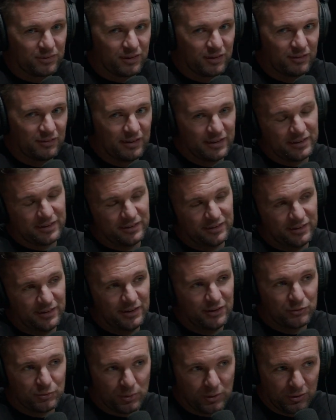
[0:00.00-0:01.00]
like
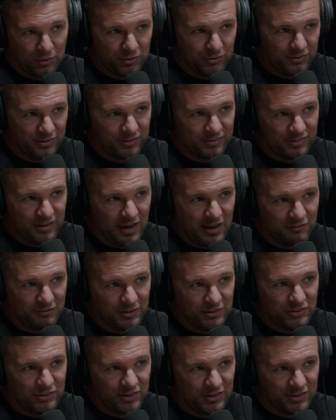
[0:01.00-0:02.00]
Israel's the
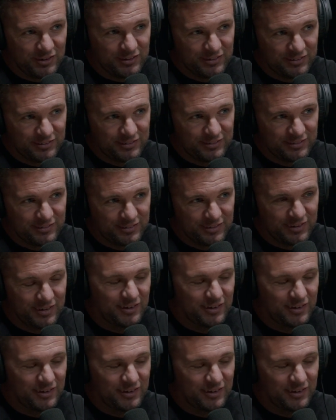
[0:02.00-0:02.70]
savage here, mm-hmm.